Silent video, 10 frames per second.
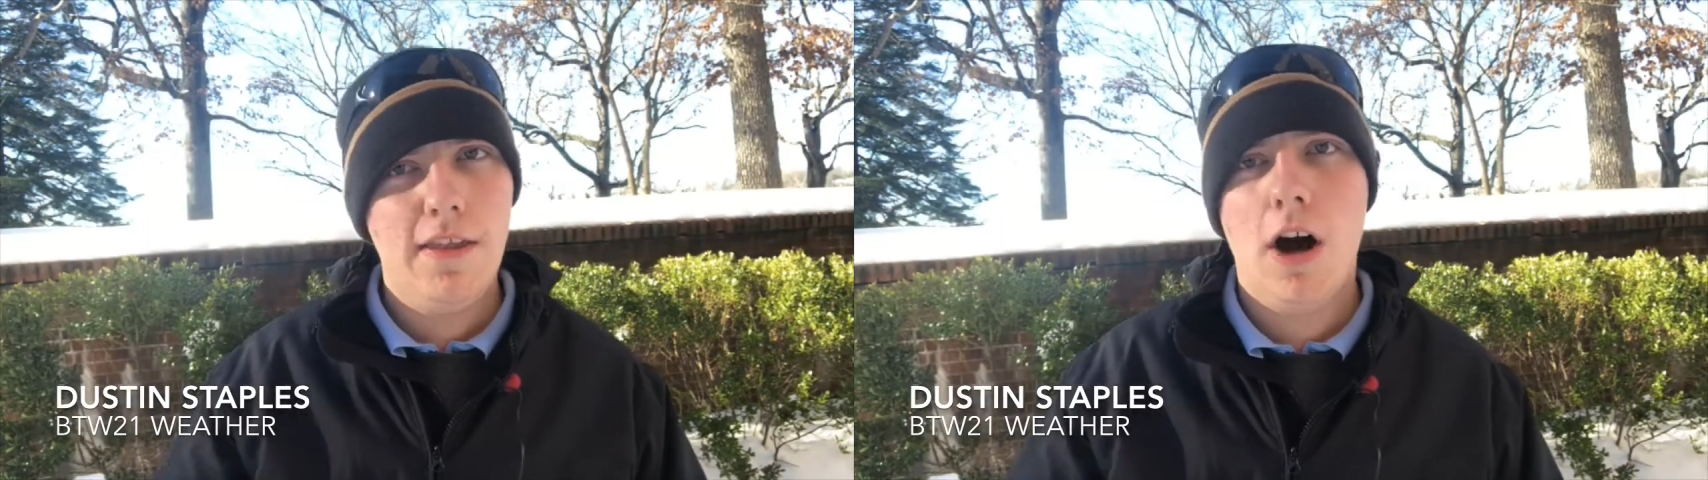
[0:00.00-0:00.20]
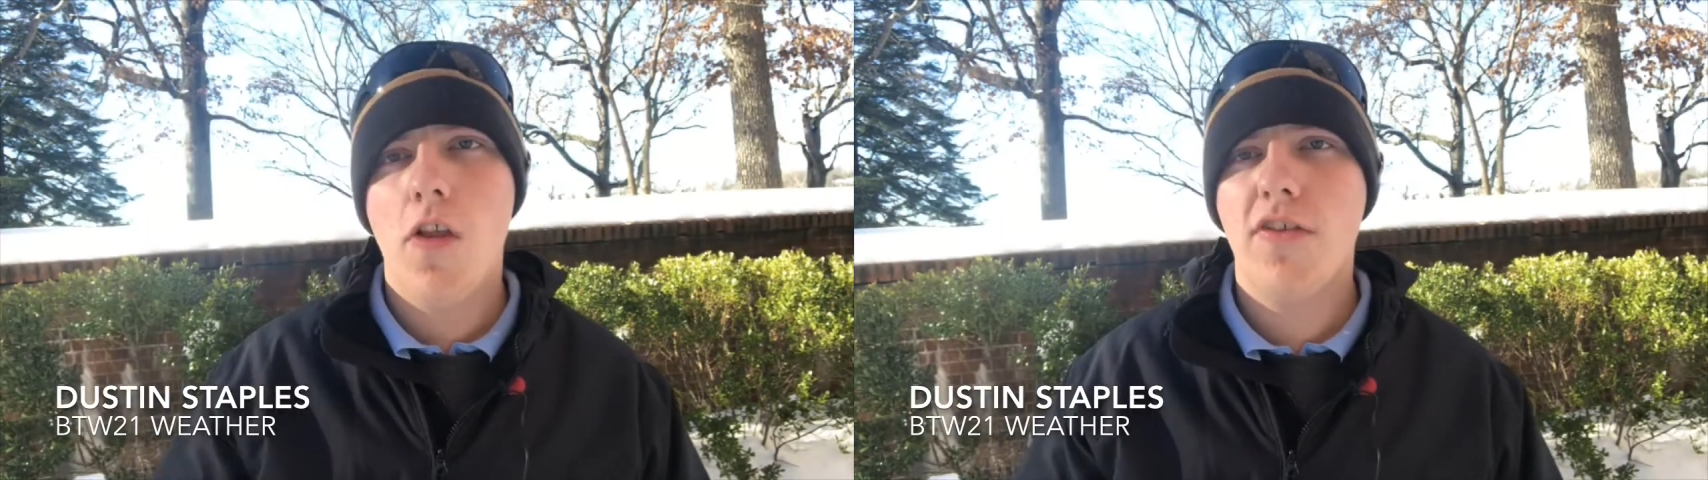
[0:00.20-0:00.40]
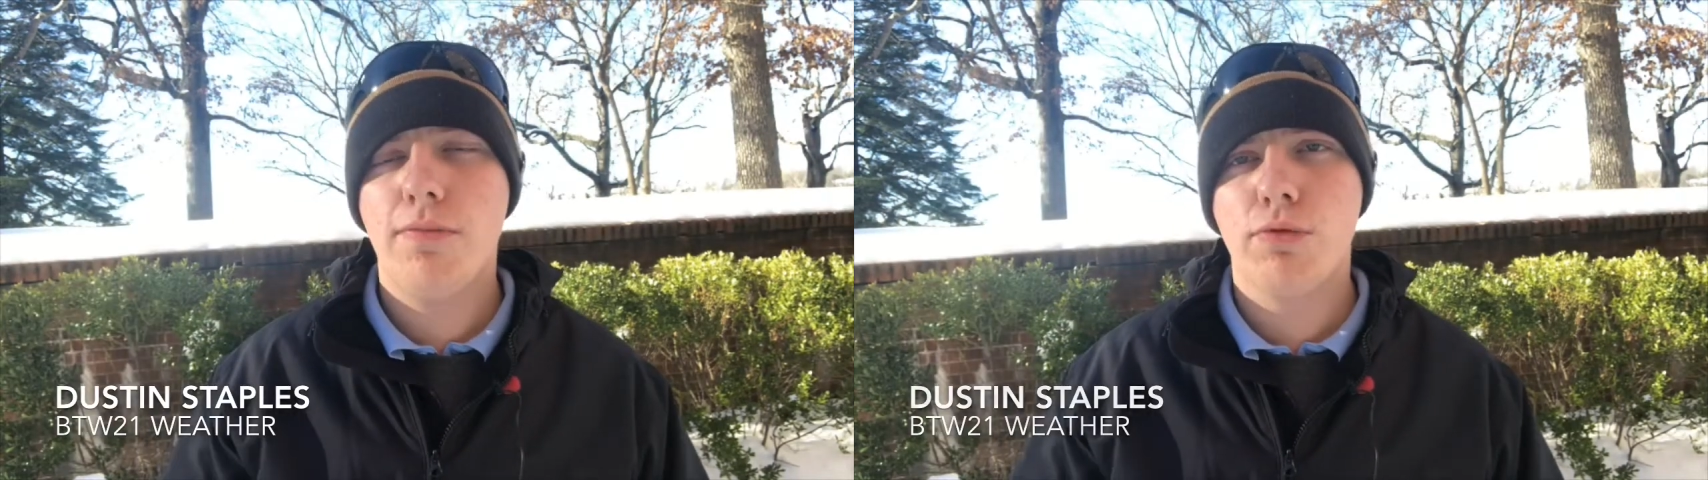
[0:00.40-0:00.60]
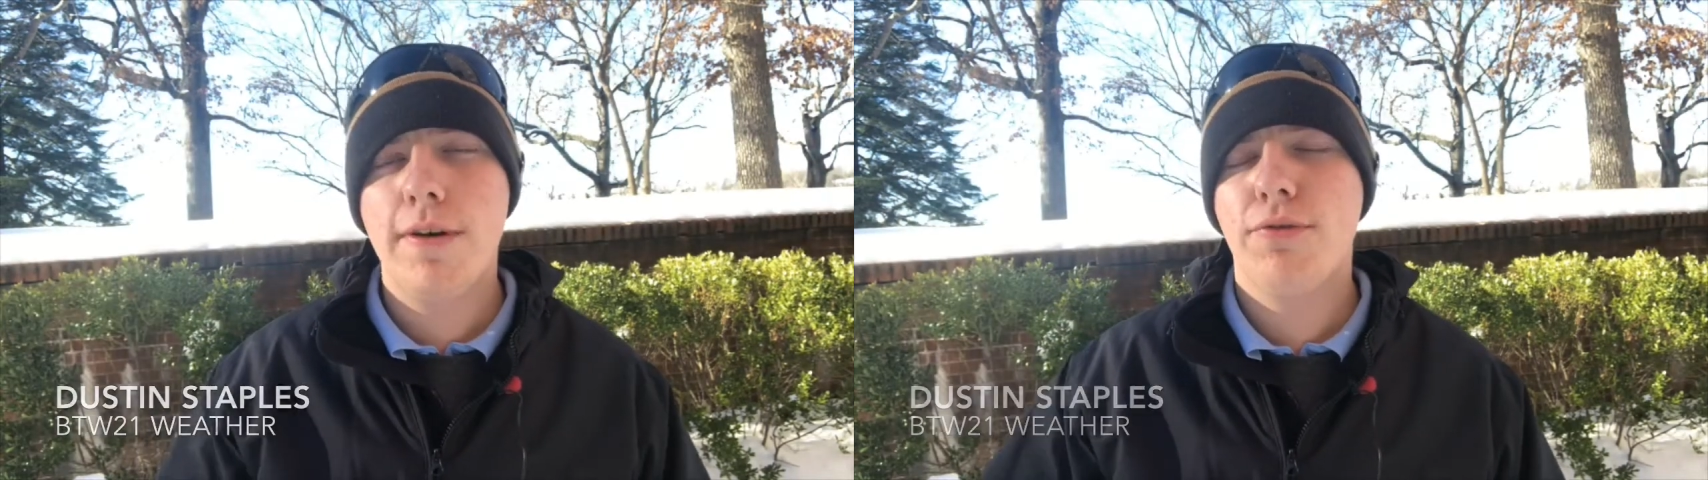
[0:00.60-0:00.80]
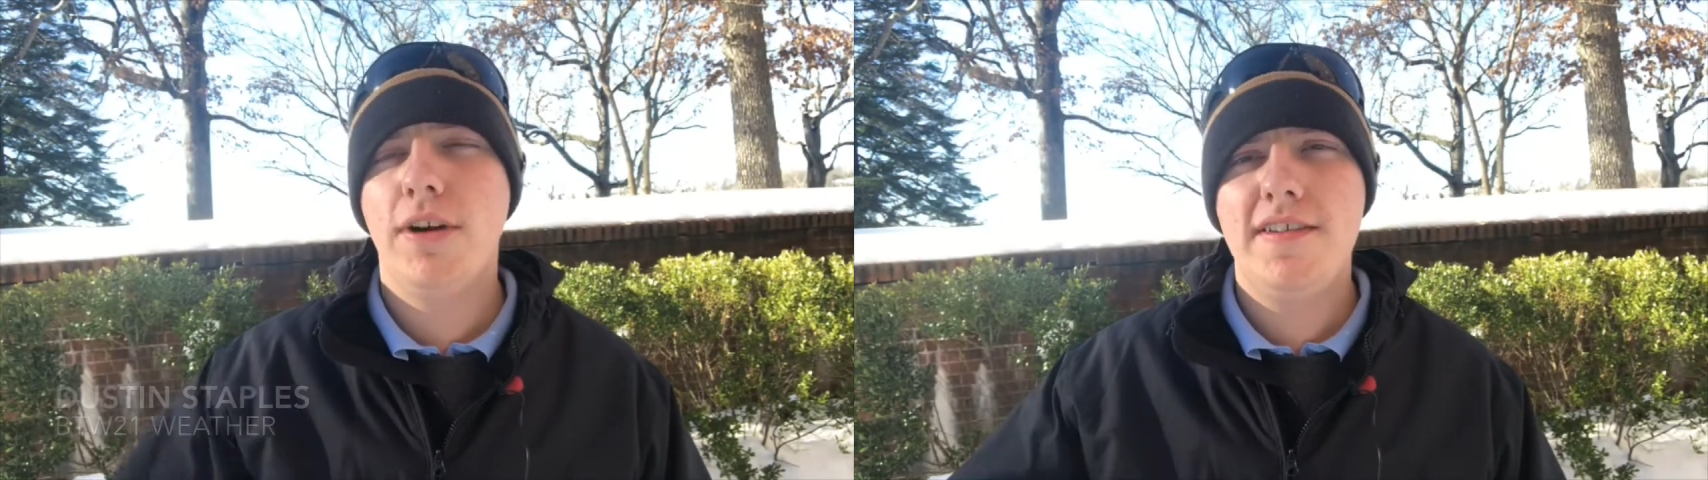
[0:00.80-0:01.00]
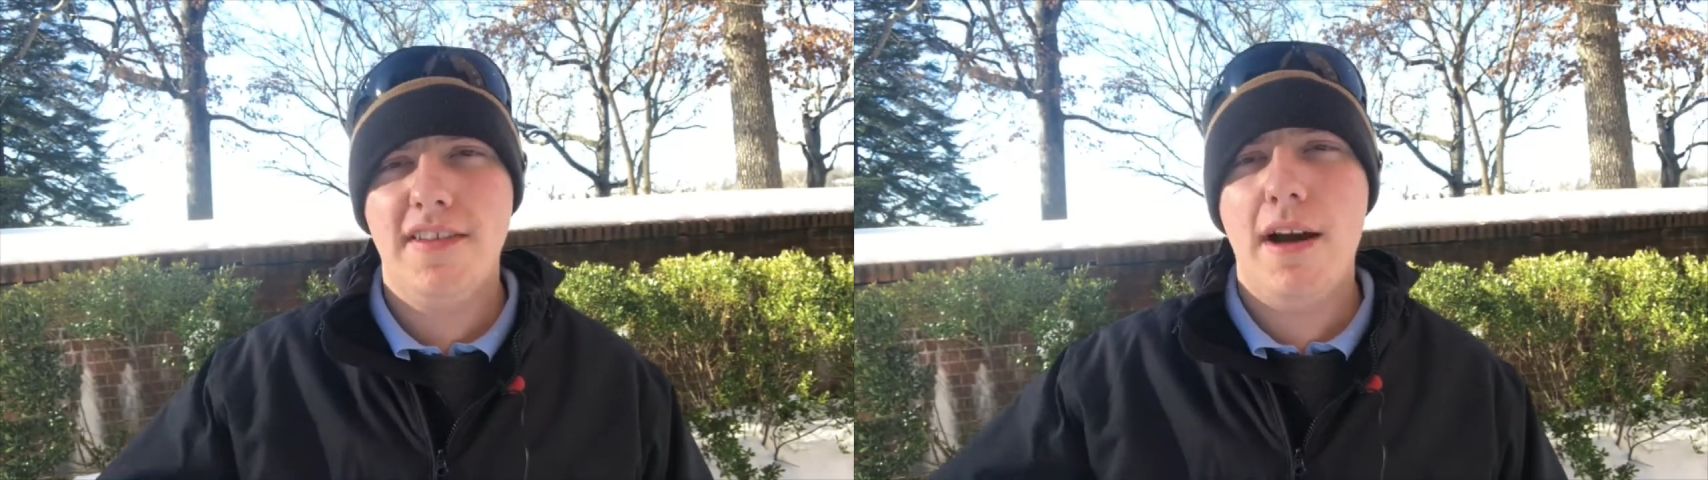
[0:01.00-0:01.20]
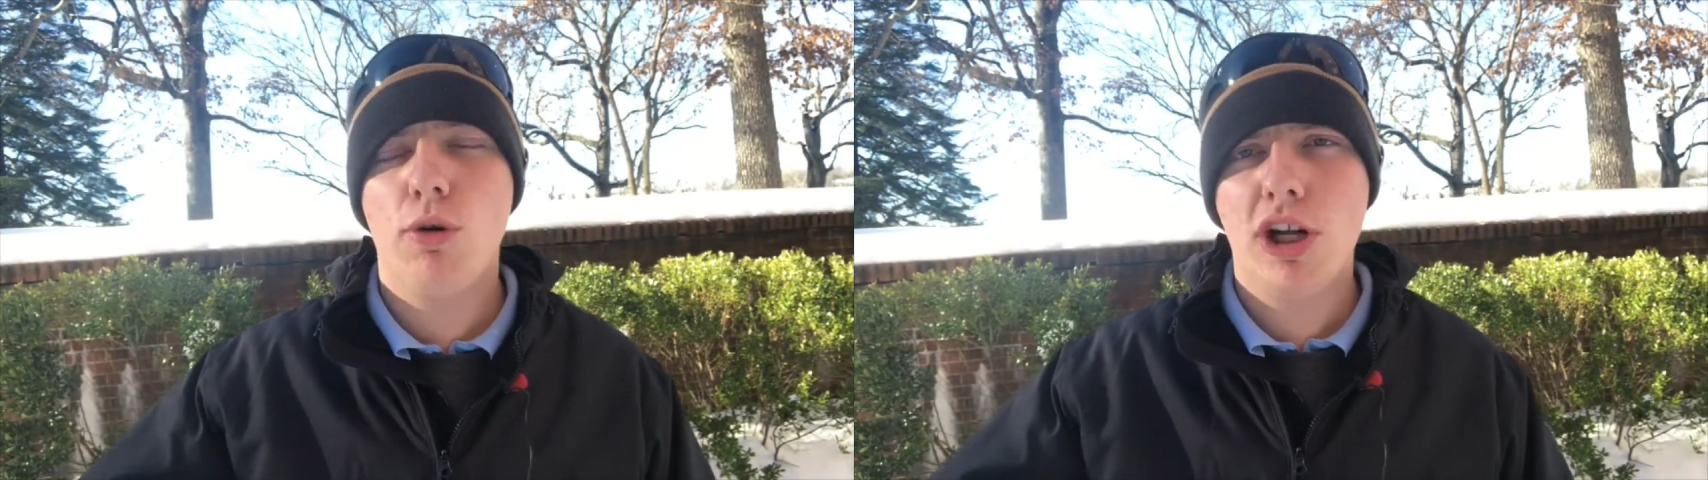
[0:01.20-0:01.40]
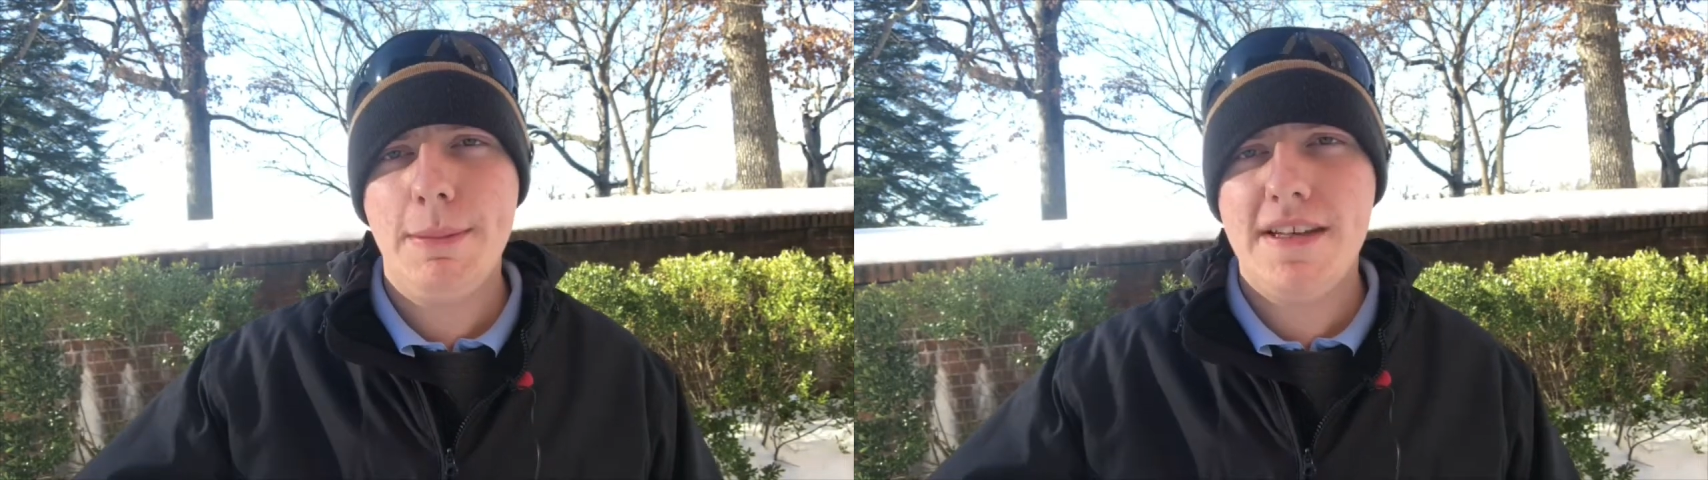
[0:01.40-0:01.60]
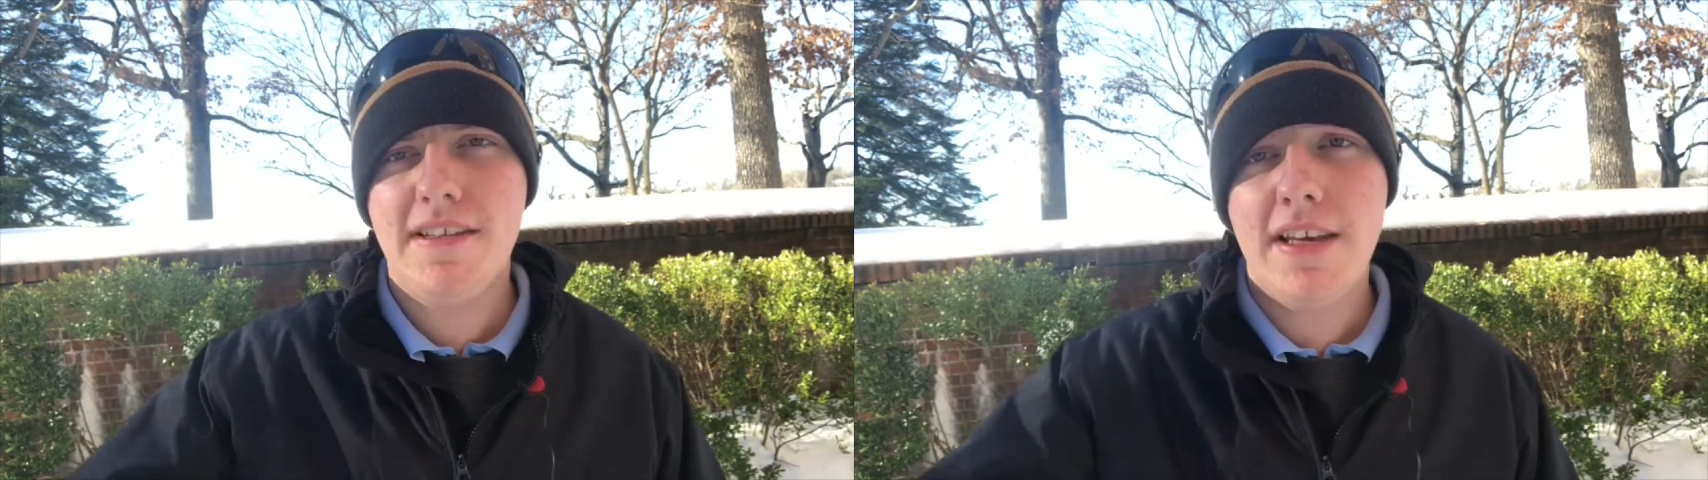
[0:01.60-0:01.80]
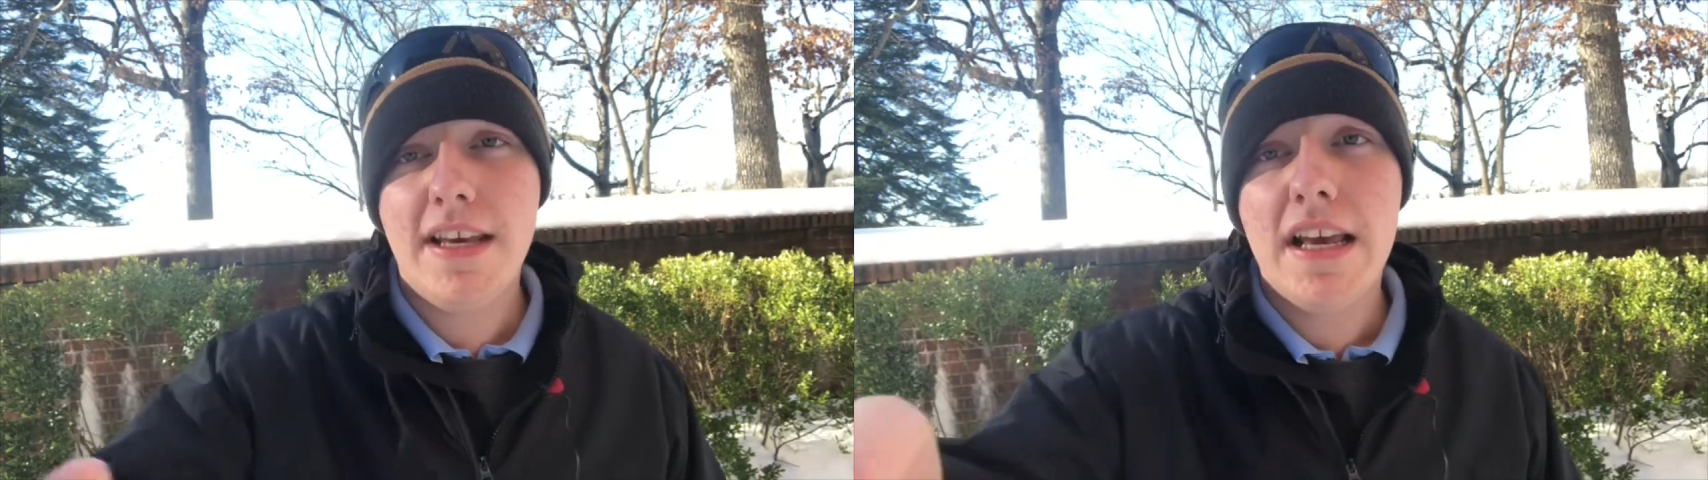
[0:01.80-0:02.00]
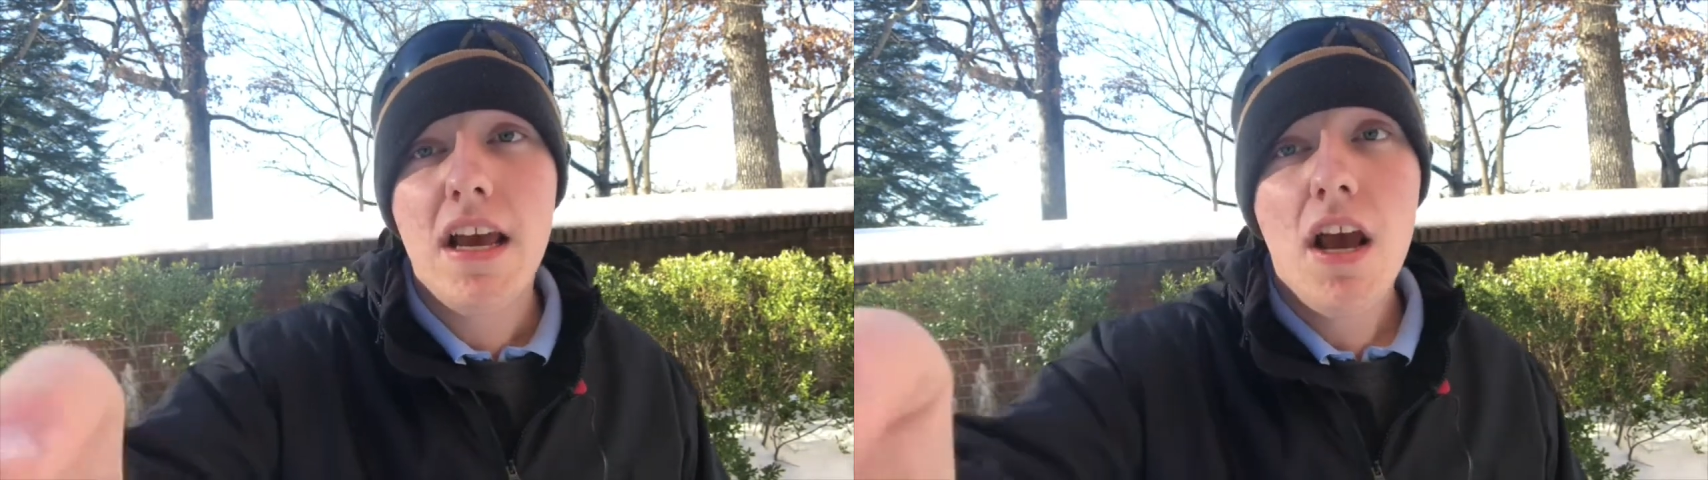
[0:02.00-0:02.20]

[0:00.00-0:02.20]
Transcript: and all this refreezing that we're going to be seeing